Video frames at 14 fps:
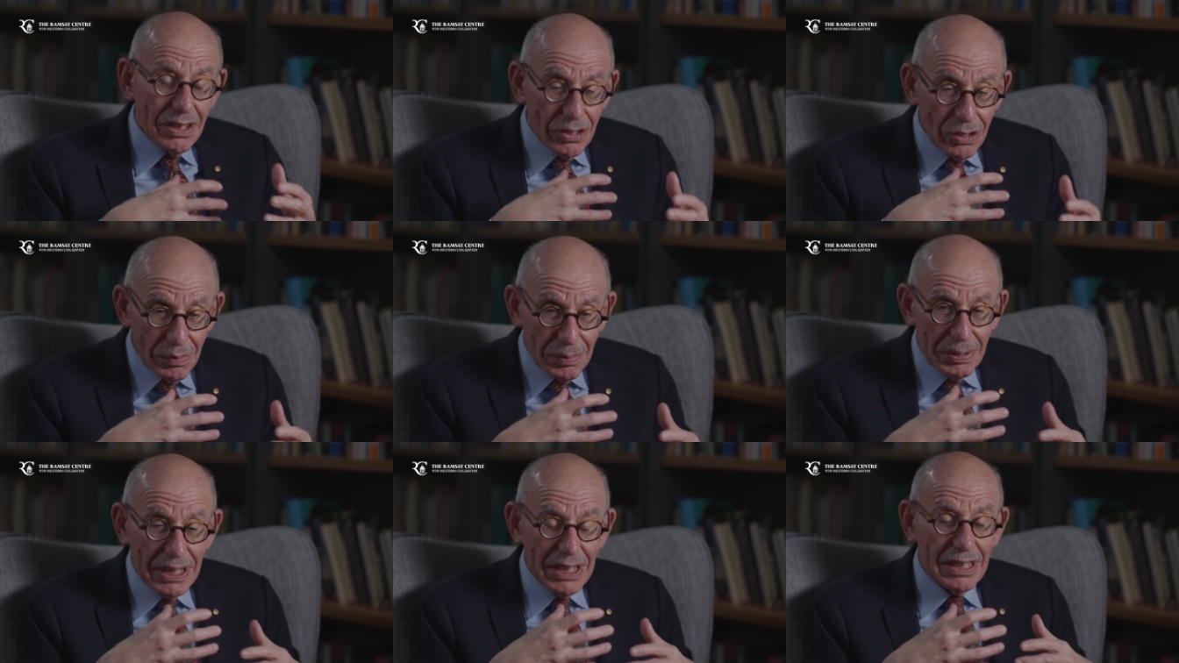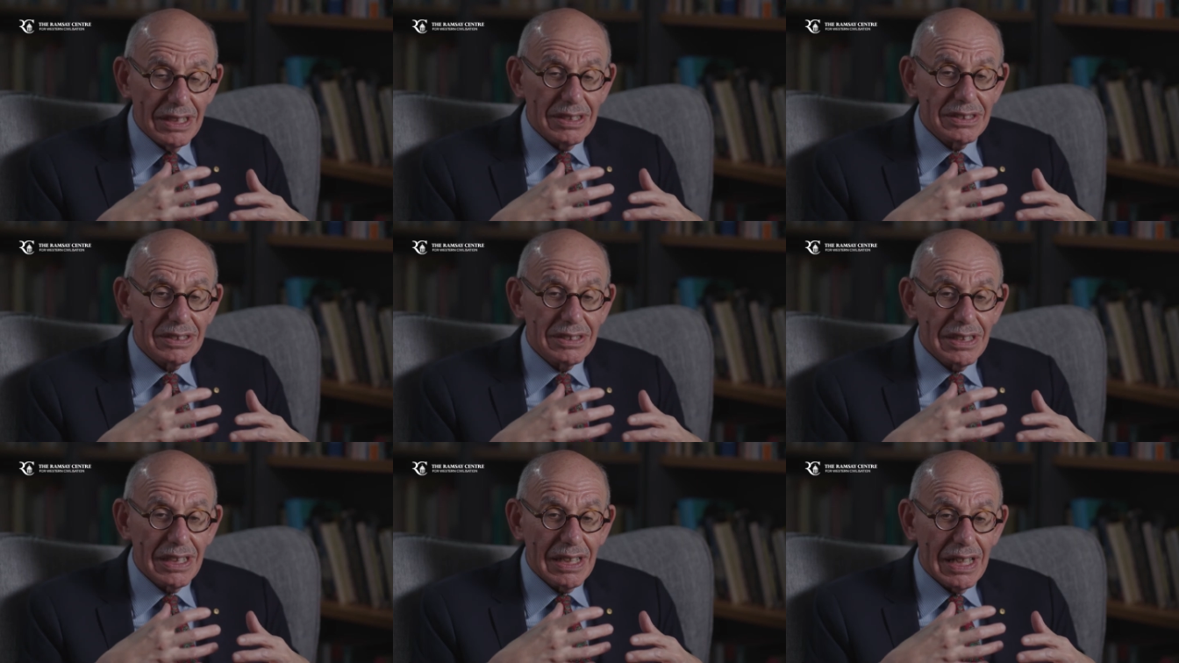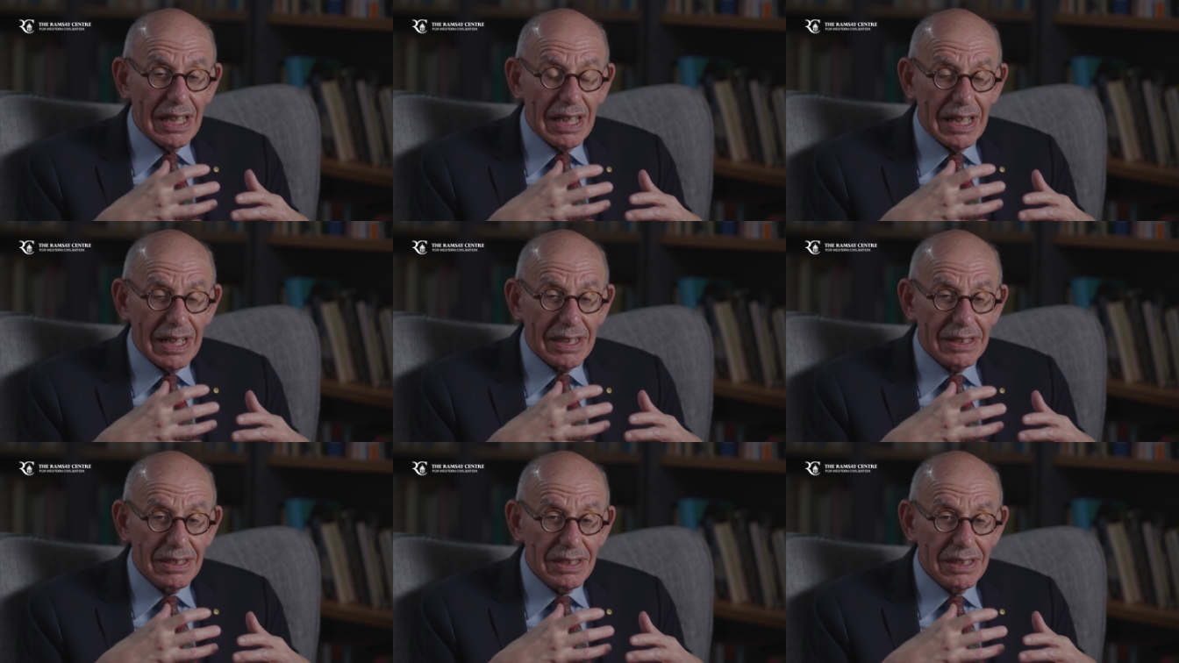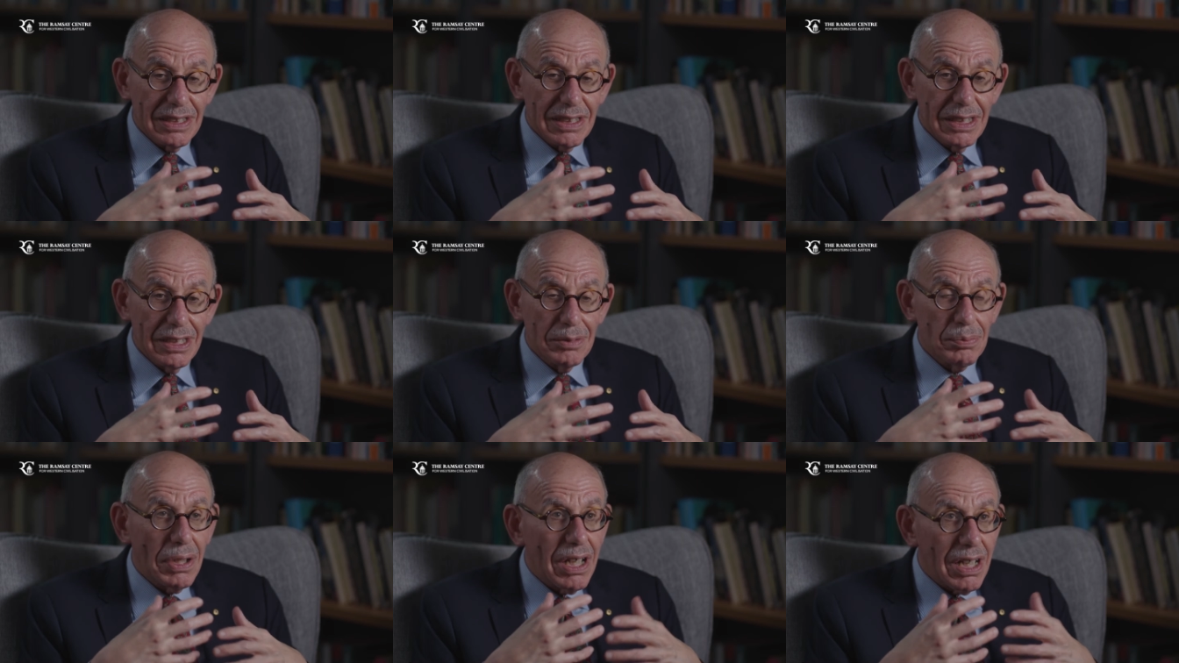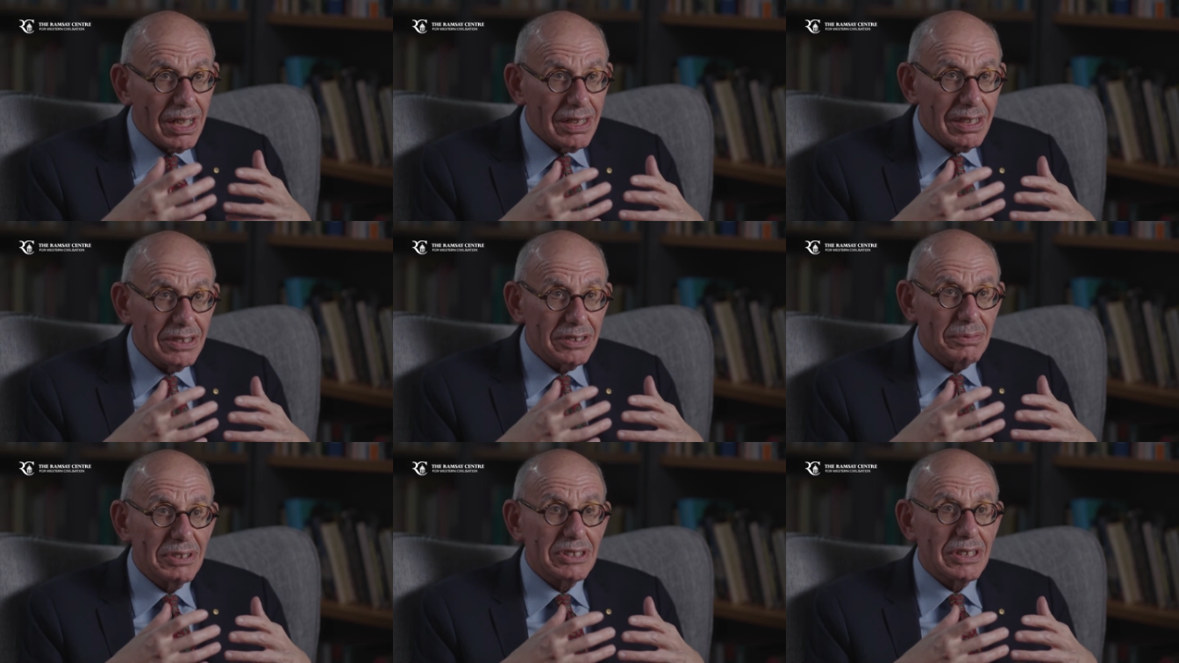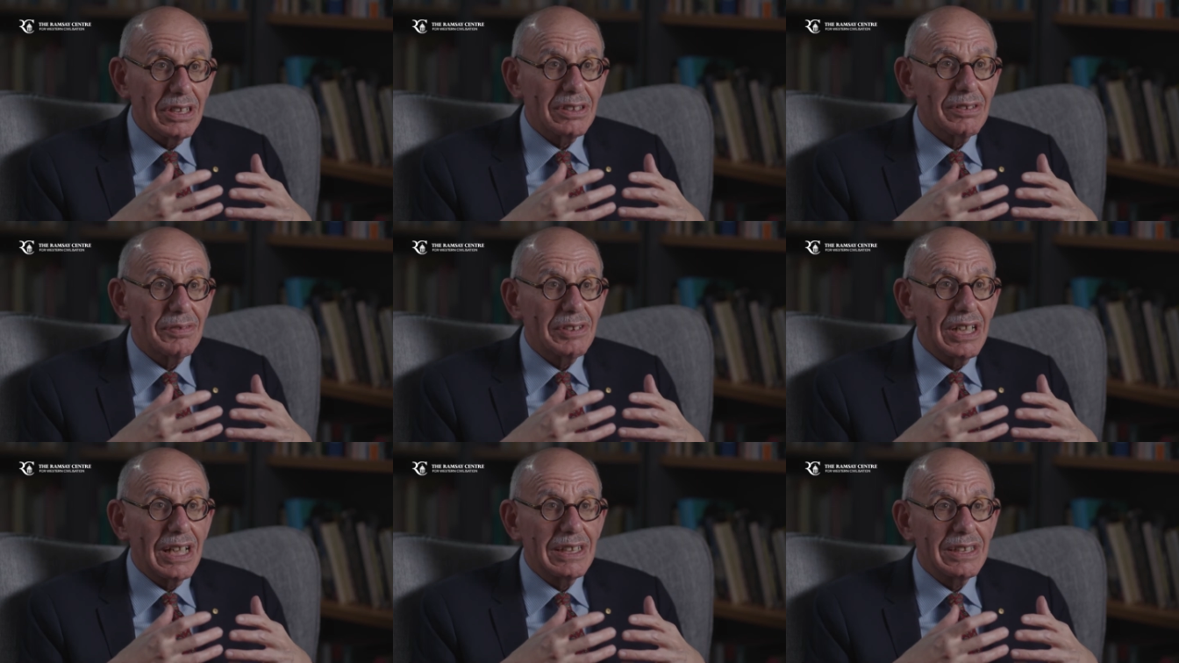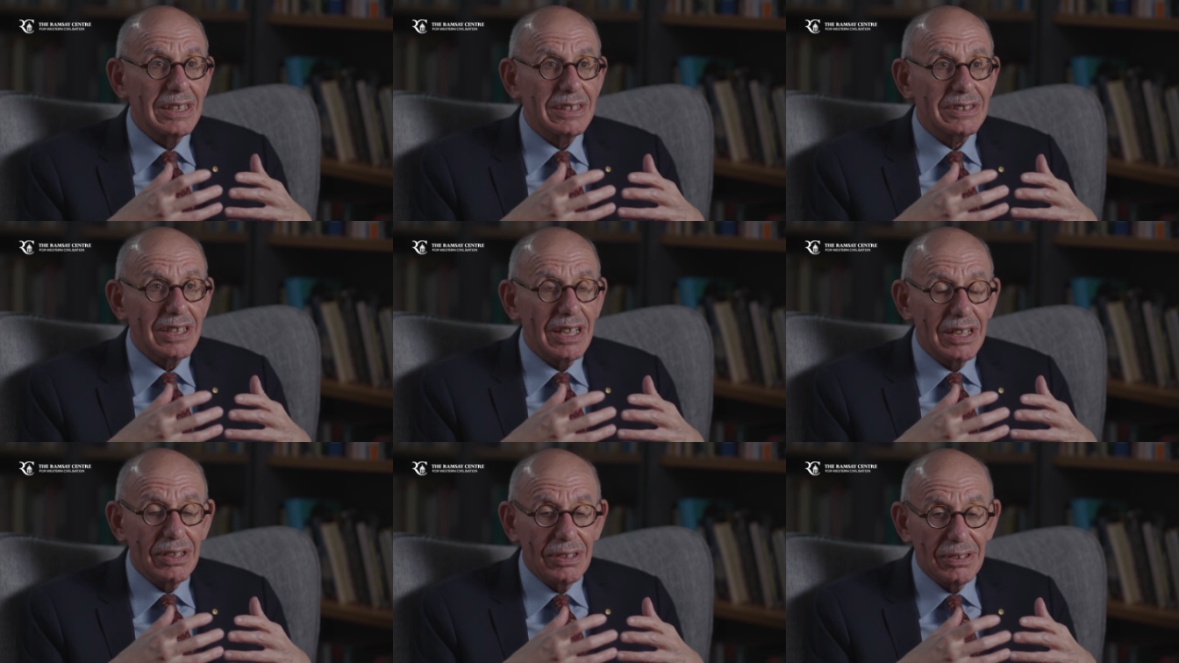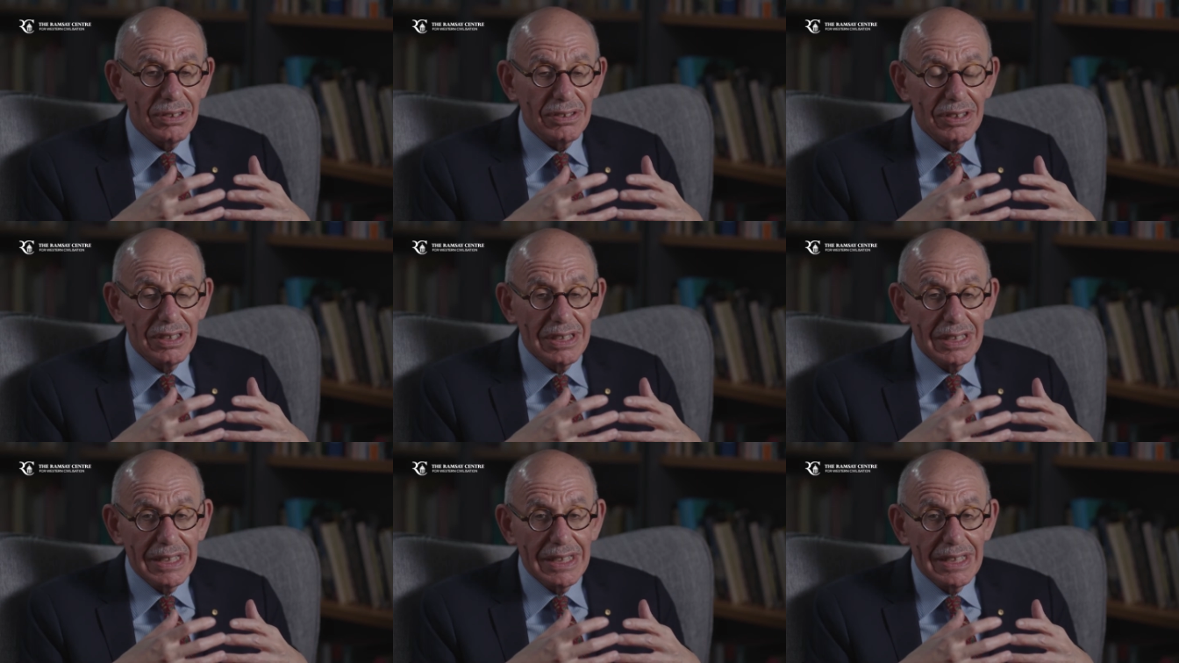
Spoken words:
human beings act in part as a result of the ideas they hold.